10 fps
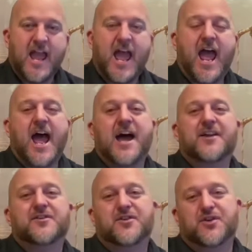
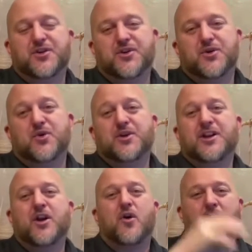And, you
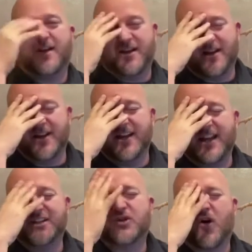know,
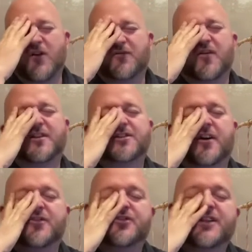it's hard for us to
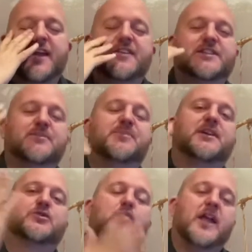understand this
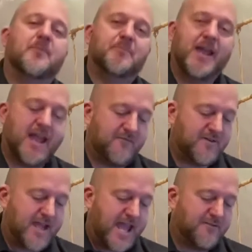because we may have
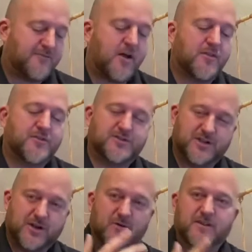had fathers,
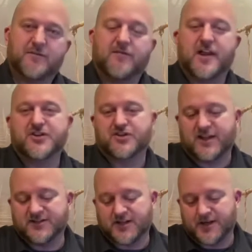you know, in the flesh
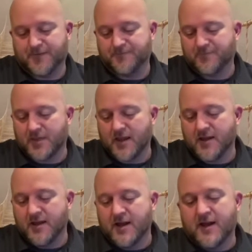that
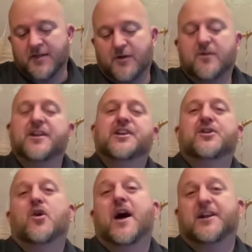really didn't
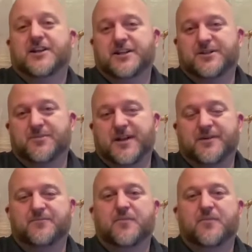know how to discipline.